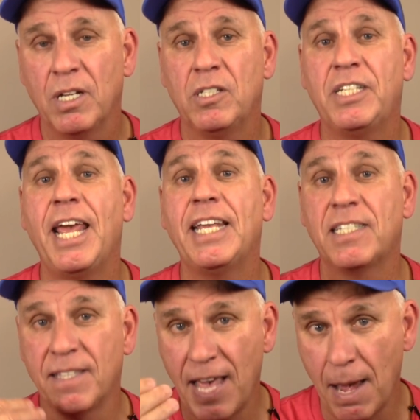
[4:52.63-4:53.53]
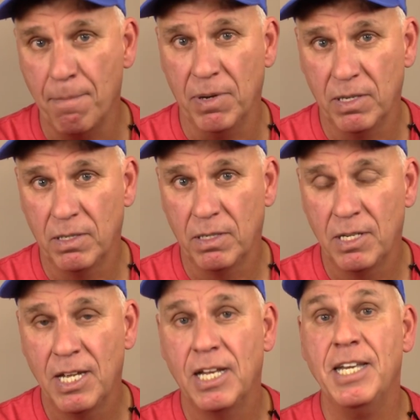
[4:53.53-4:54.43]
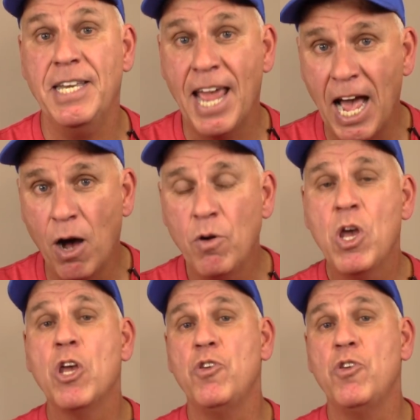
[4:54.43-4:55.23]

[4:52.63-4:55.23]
takes them. Now